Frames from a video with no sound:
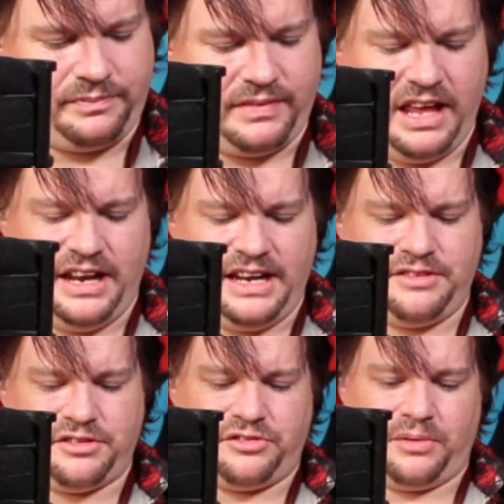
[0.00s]
And they need to
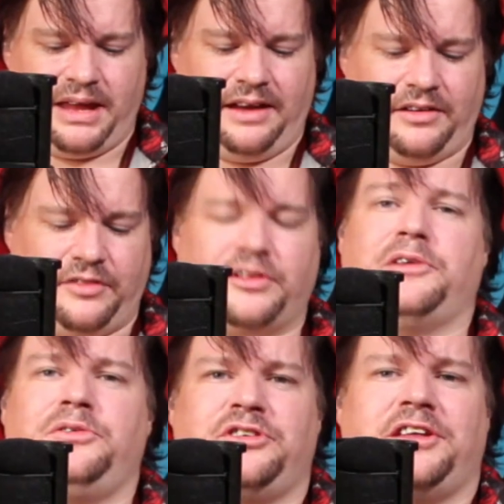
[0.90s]
stop getting the
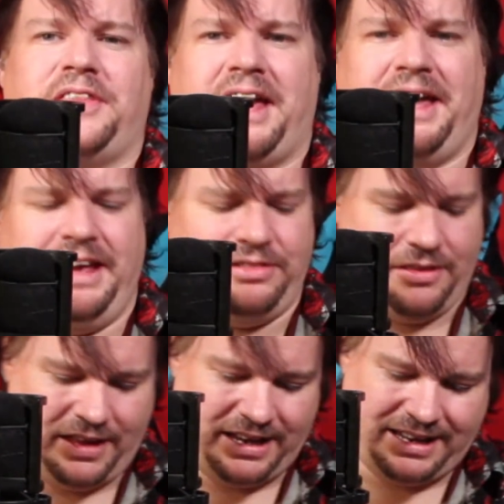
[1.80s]
delusion in their head that
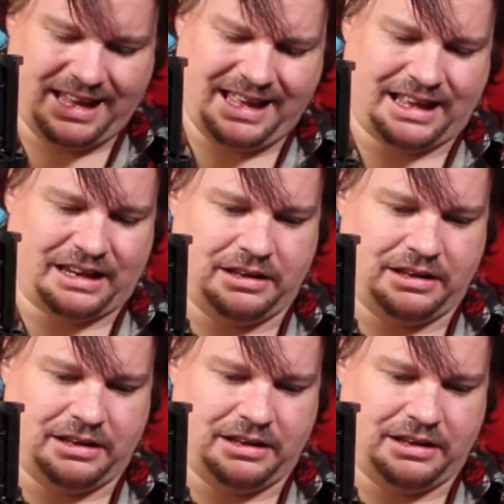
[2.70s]
they can.